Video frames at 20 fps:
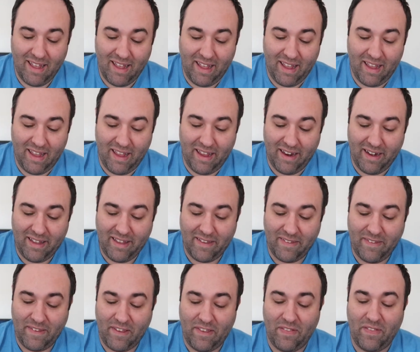And
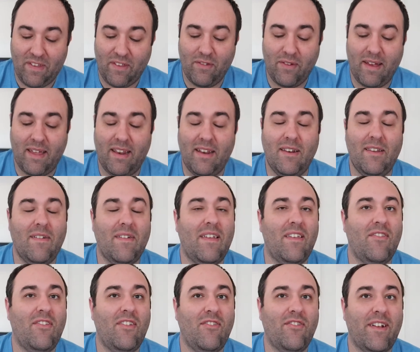because they, they try to do
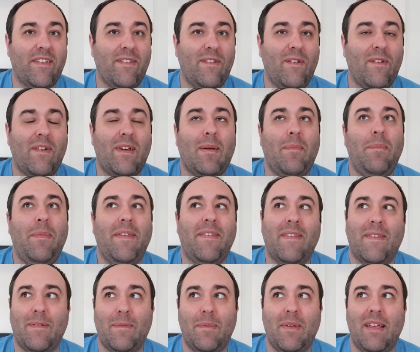it, she tries to do like a
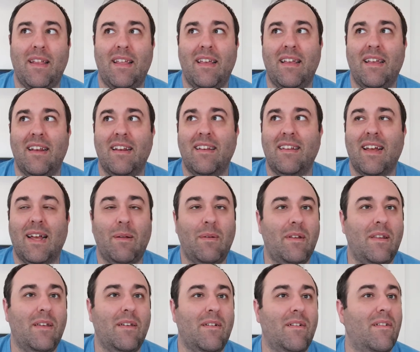business meeting type
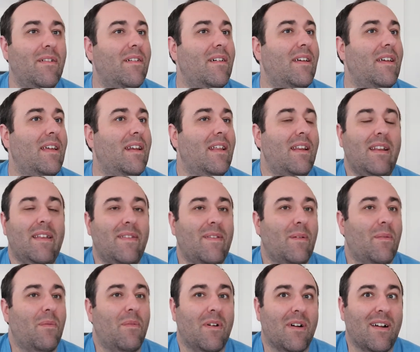deal, and it
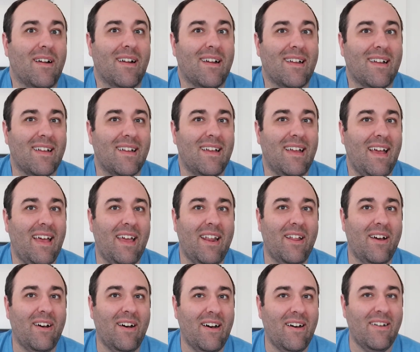doesn't work at
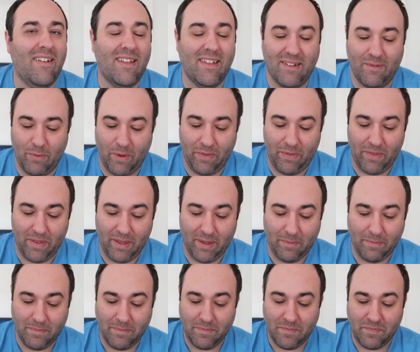all with
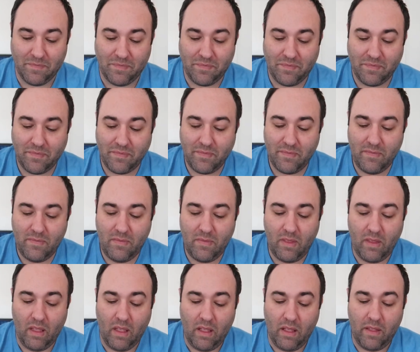them.
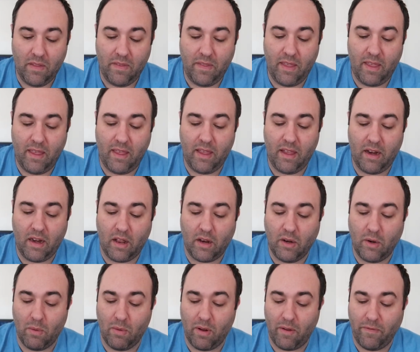
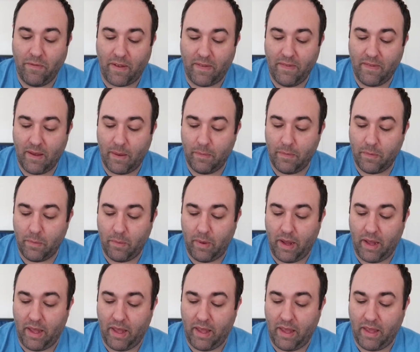Then Nora FaceTimes
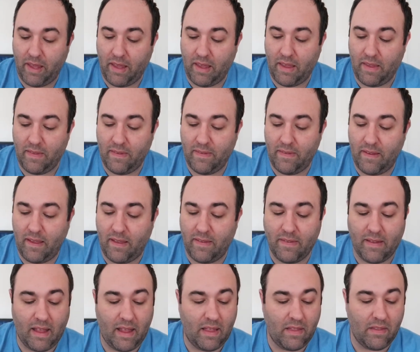Ray and
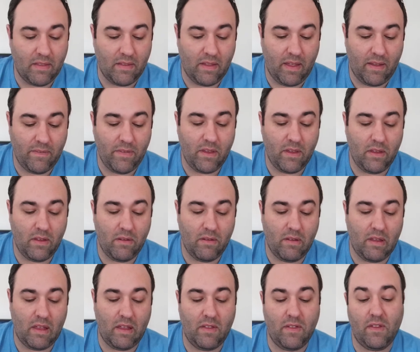says, I love
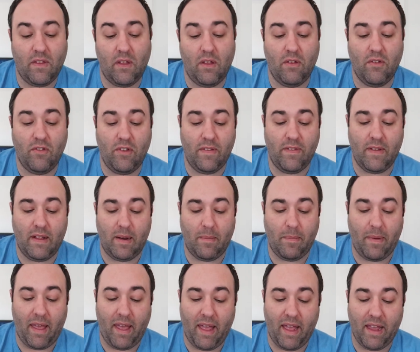you, and so she said it
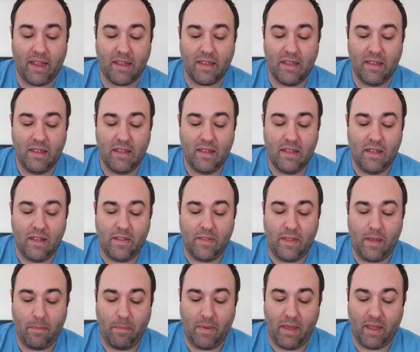back.
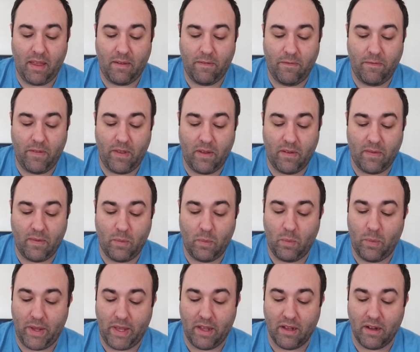Then Mick feels
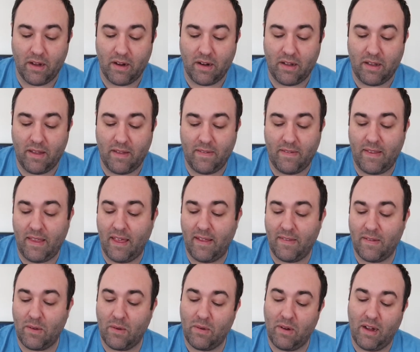weird because he
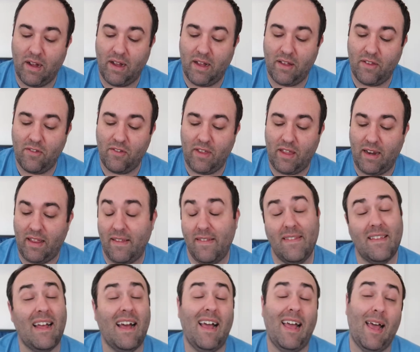has a crush and
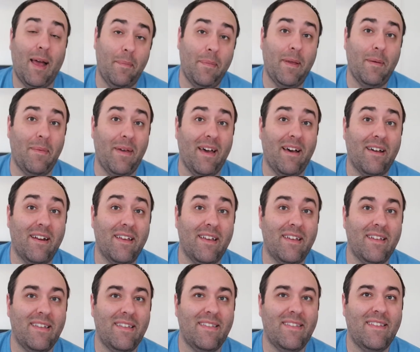he's not happy about
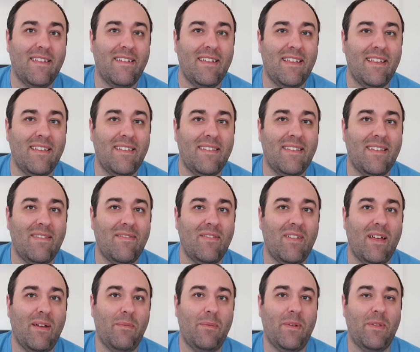it. So he's in
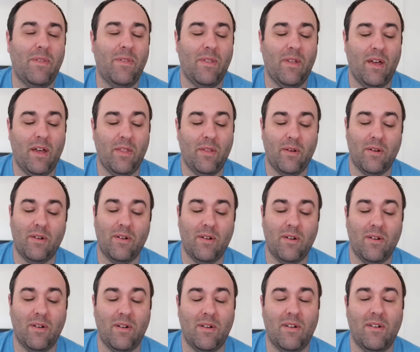love with the other
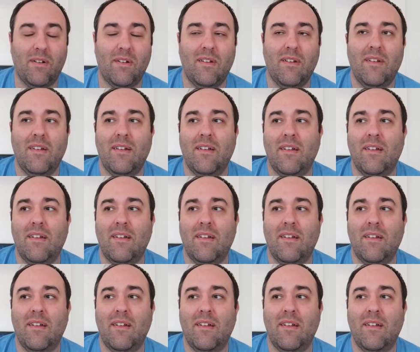girl.